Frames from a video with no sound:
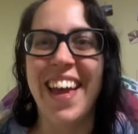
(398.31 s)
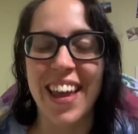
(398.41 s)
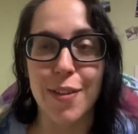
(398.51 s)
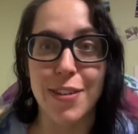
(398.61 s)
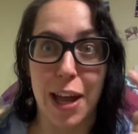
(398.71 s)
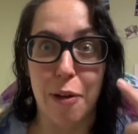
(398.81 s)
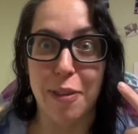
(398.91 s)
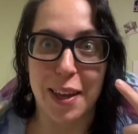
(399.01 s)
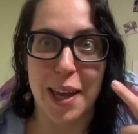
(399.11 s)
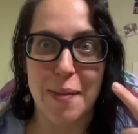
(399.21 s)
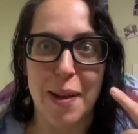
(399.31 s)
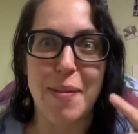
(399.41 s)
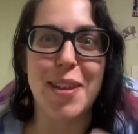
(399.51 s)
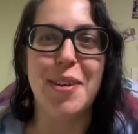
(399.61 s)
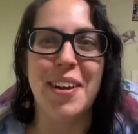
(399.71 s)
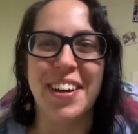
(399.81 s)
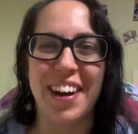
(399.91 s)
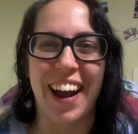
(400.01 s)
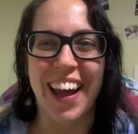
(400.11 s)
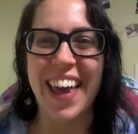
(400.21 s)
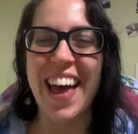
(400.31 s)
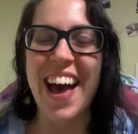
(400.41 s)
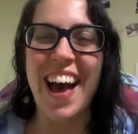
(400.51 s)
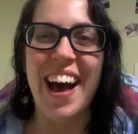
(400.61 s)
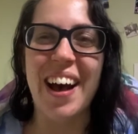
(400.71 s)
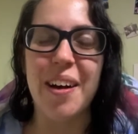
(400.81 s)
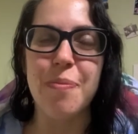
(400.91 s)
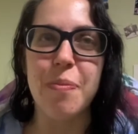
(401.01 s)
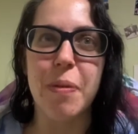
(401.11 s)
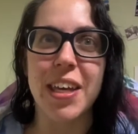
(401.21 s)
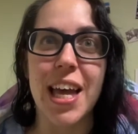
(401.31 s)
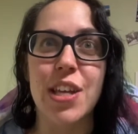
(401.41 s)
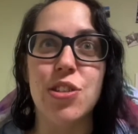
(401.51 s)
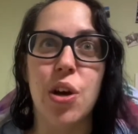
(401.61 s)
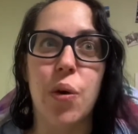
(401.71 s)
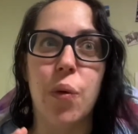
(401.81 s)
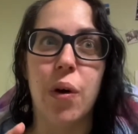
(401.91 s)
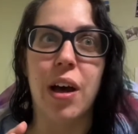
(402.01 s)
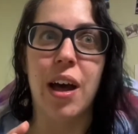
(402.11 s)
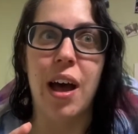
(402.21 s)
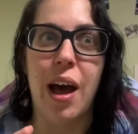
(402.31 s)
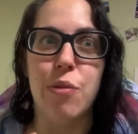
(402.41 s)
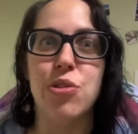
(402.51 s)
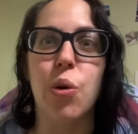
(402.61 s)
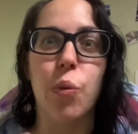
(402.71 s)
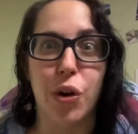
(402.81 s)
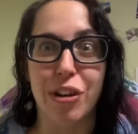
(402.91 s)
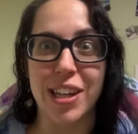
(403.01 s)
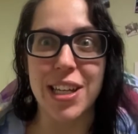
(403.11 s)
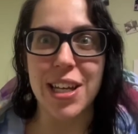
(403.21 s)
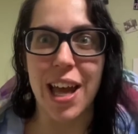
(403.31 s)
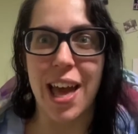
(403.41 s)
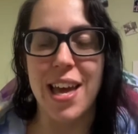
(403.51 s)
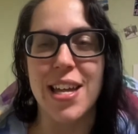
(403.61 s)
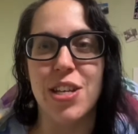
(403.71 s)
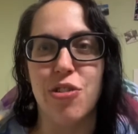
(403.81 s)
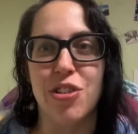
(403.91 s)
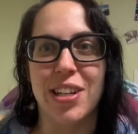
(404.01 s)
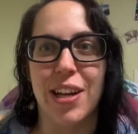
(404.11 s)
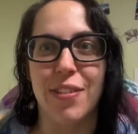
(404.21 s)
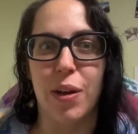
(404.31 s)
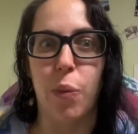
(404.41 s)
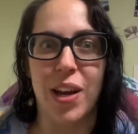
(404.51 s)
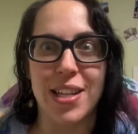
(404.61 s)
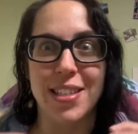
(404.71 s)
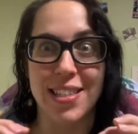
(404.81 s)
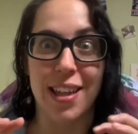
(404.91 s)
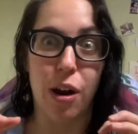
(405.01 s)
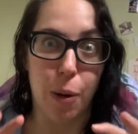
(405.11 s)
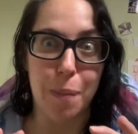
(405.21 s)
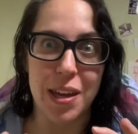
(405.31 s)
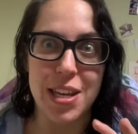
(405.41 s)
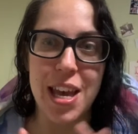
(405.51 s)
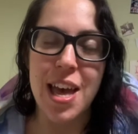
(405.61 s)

Even now thinking about it makes me want to cry. So I was so worried, and you're just kind of like waiting to see that heartbeat.